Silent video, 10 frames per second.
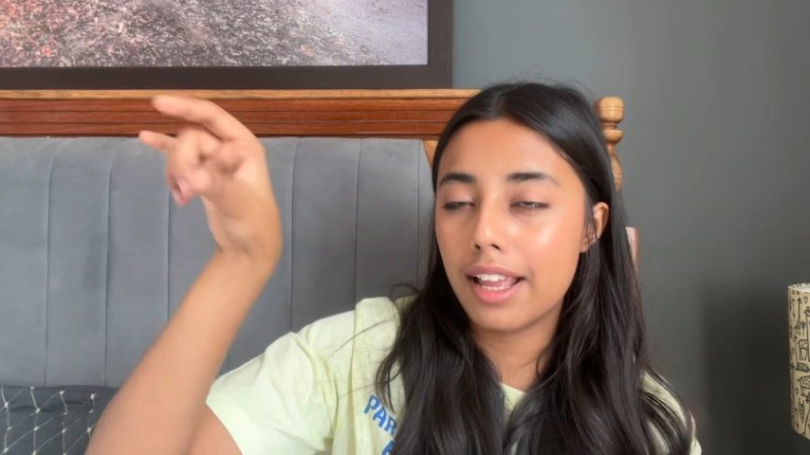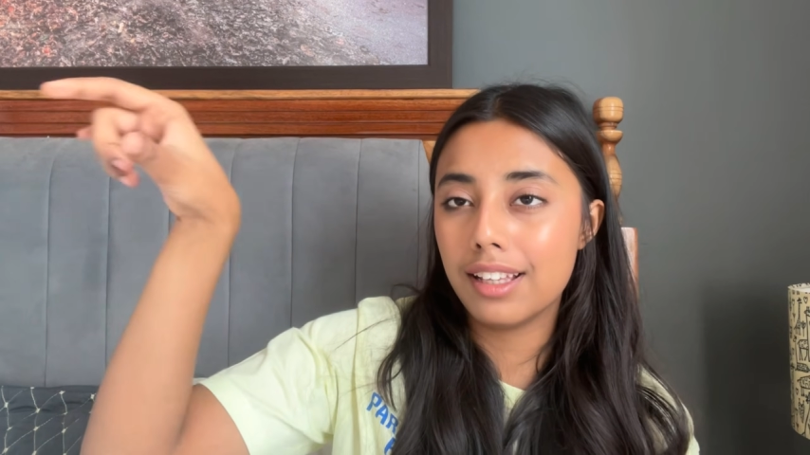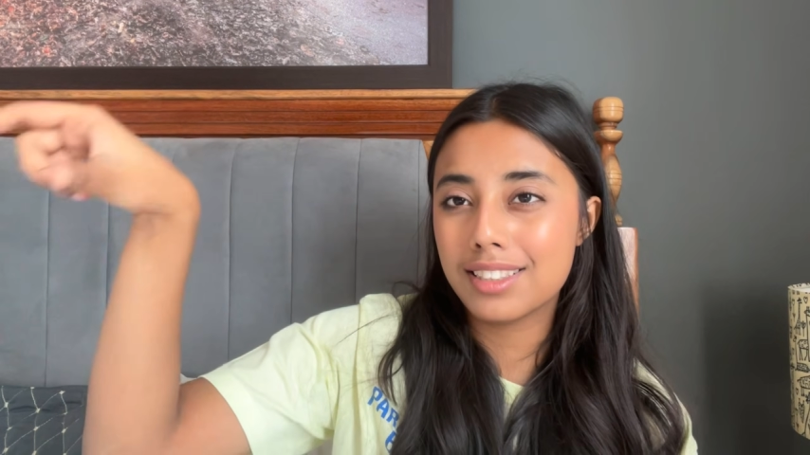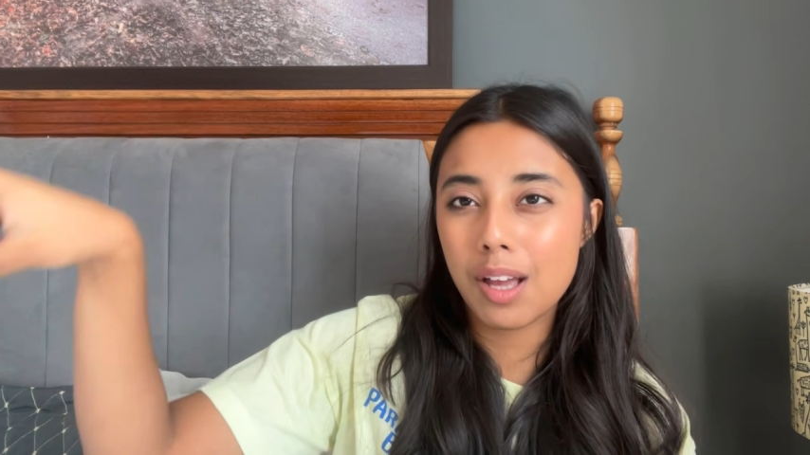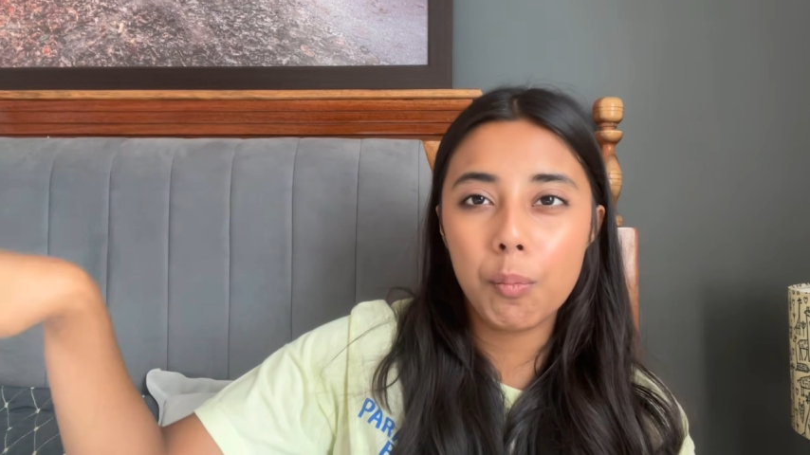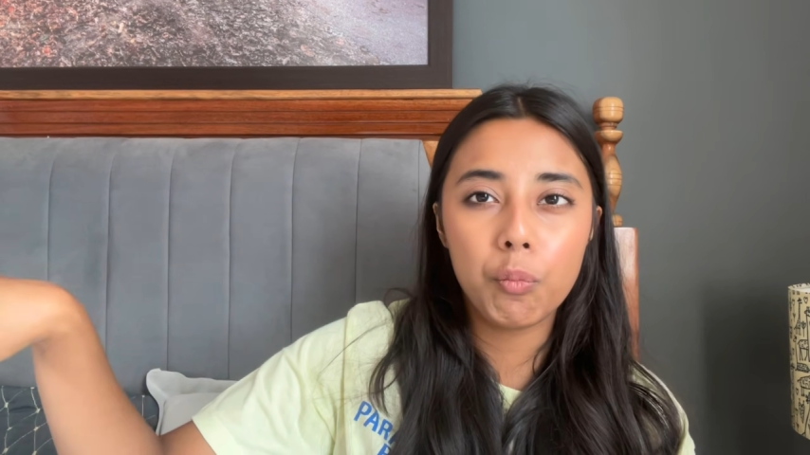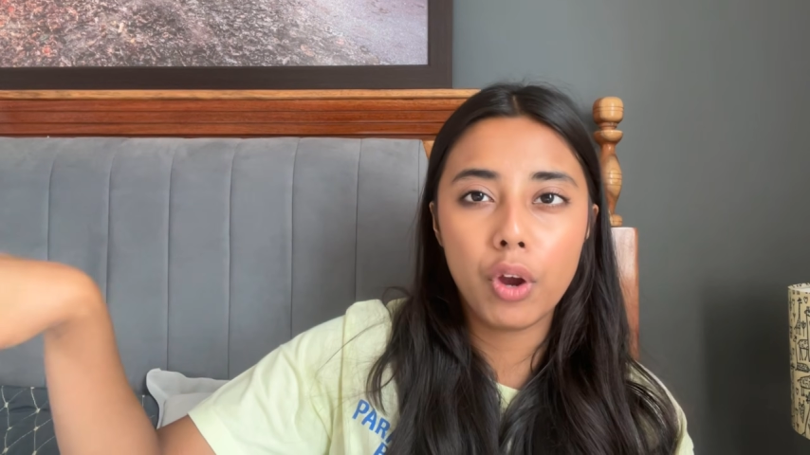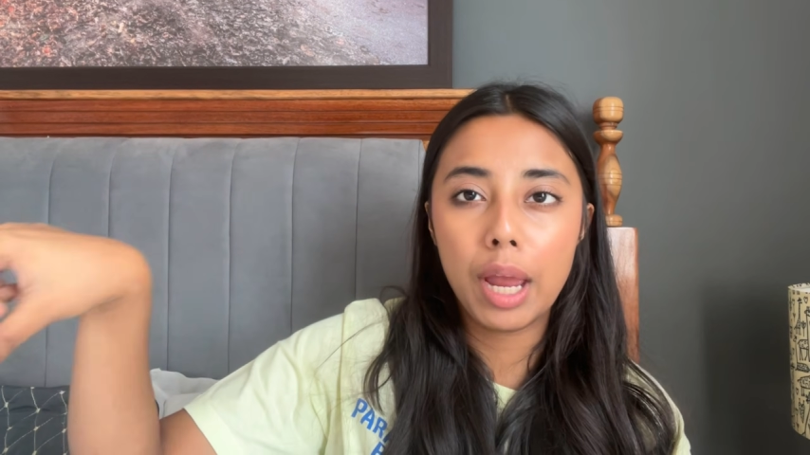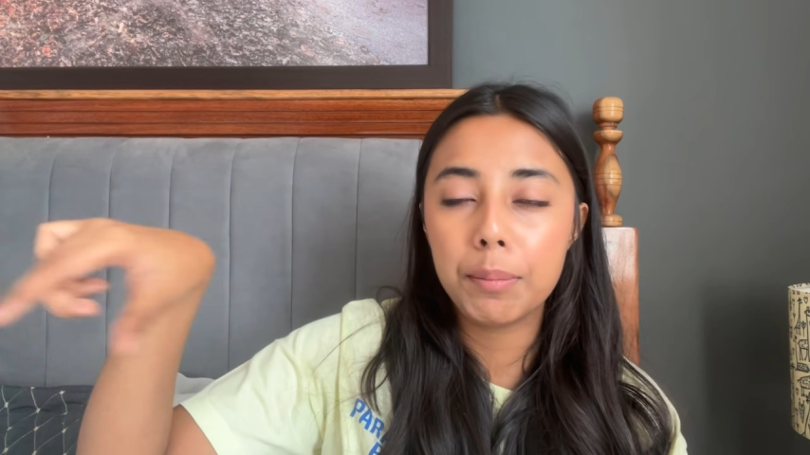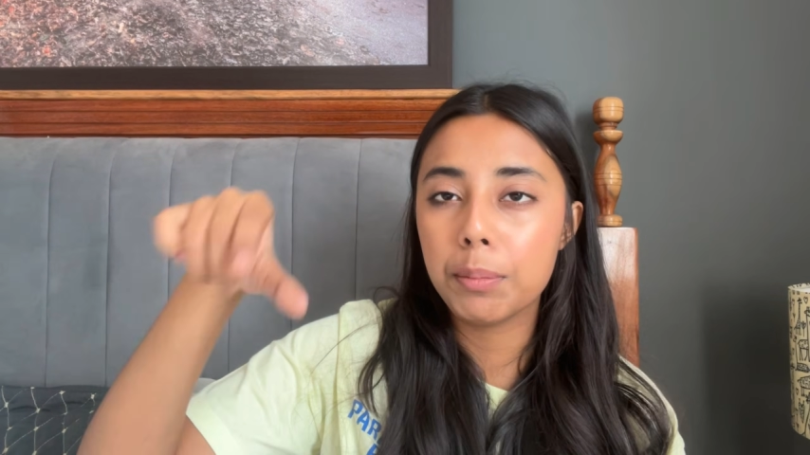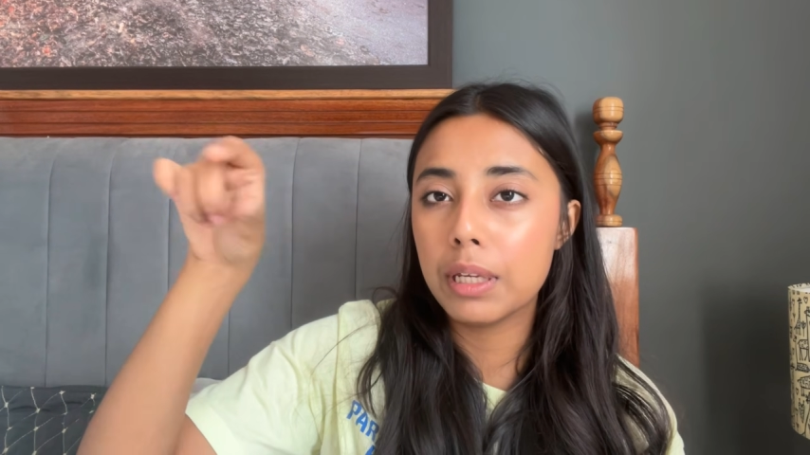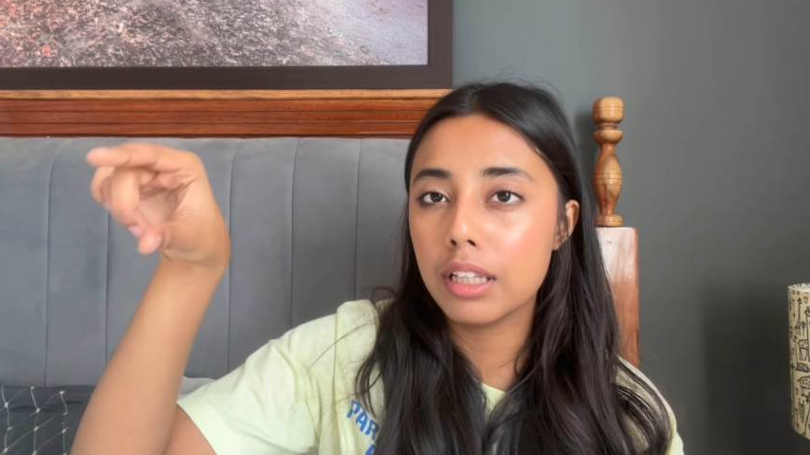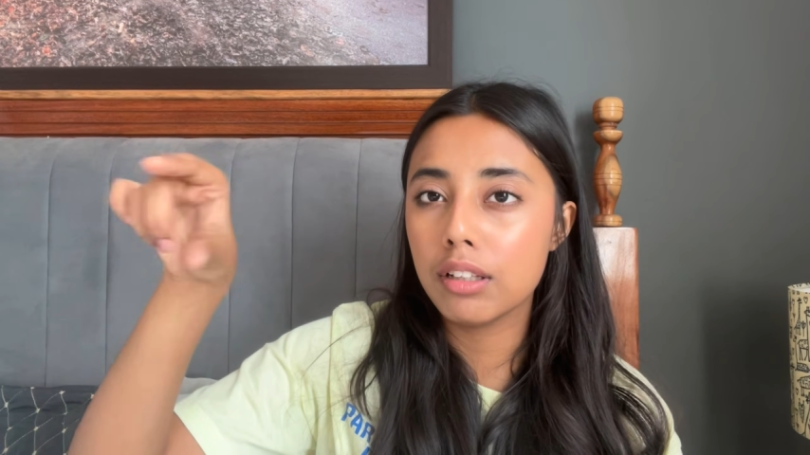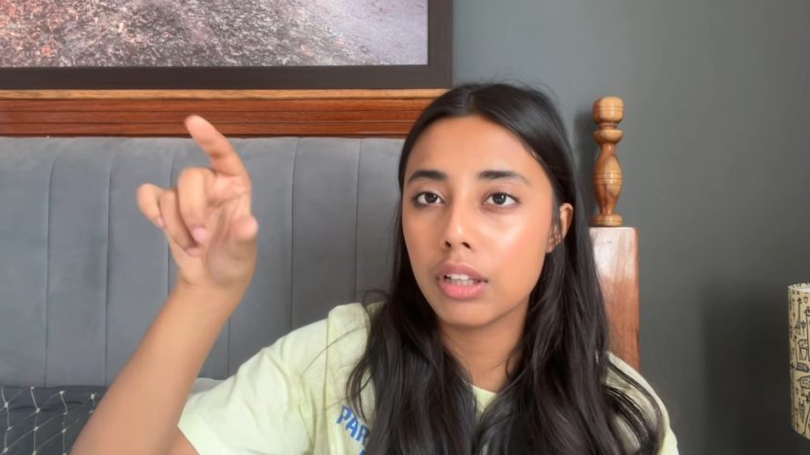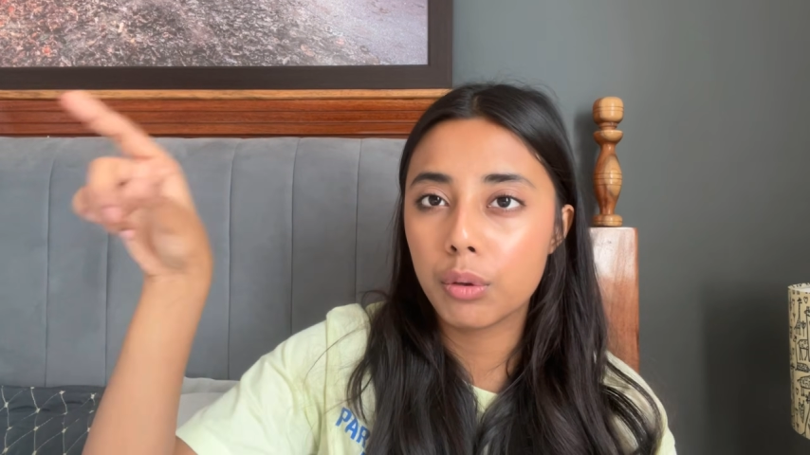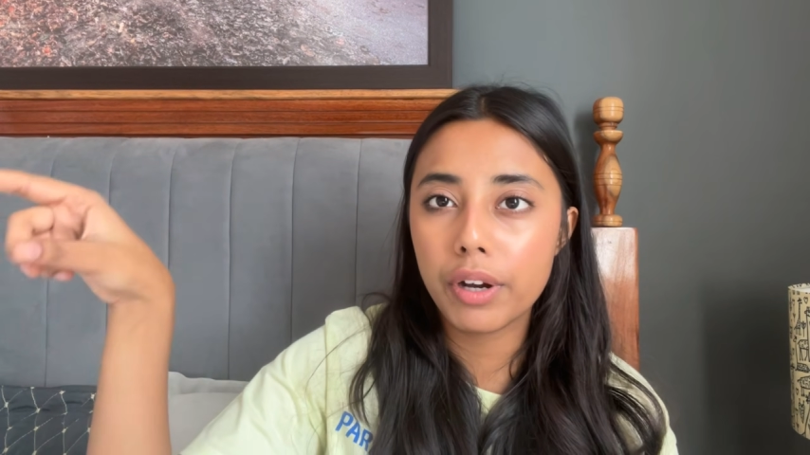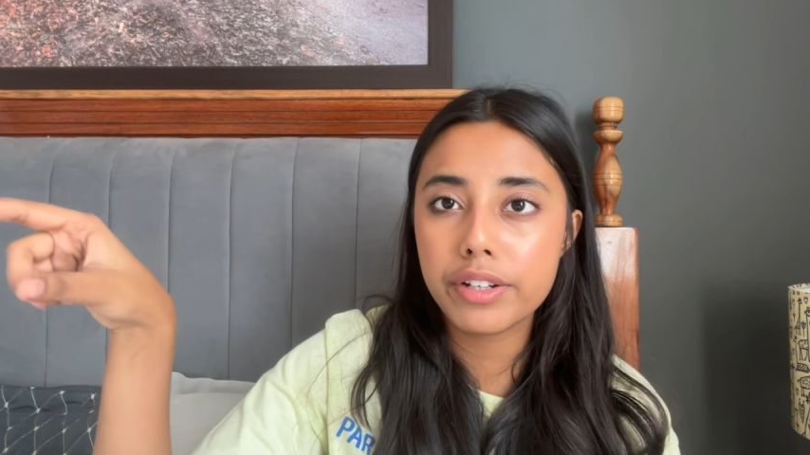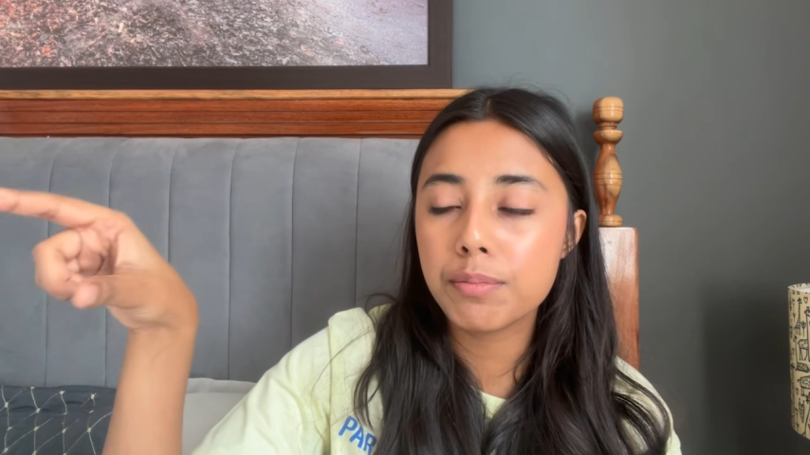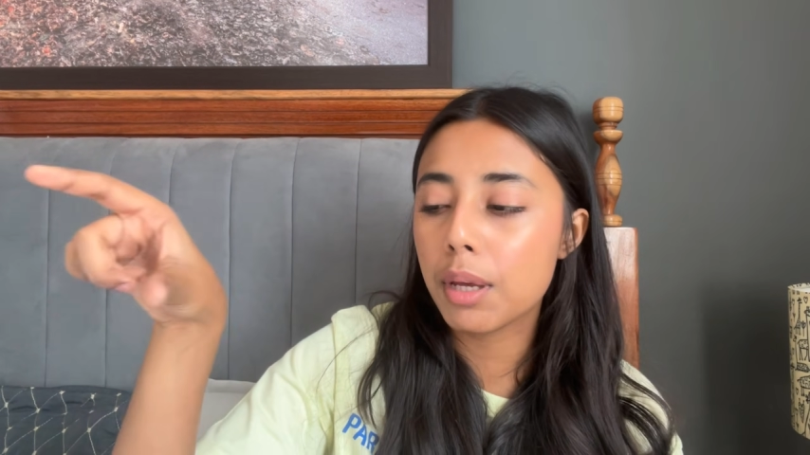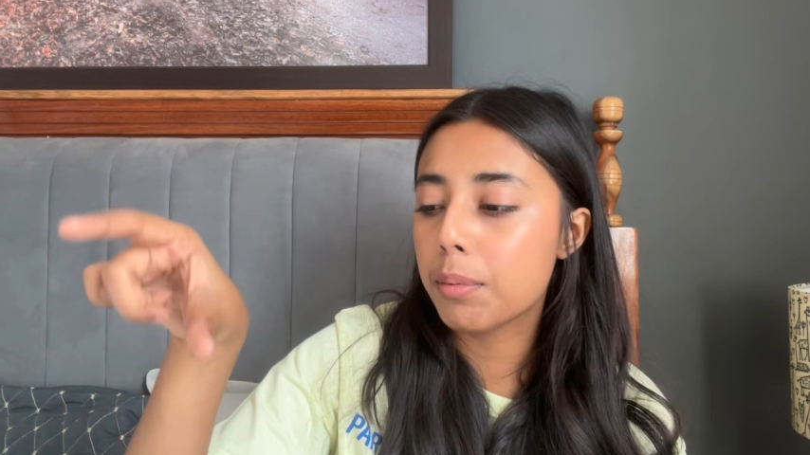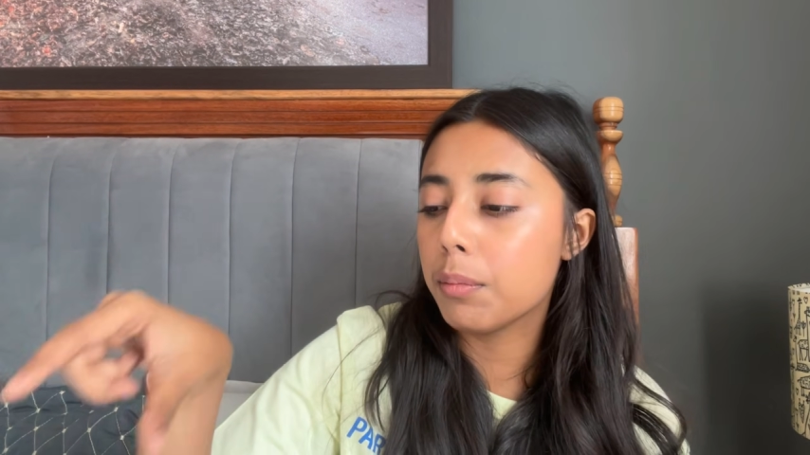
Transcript: somewhere, maybe near the question paper,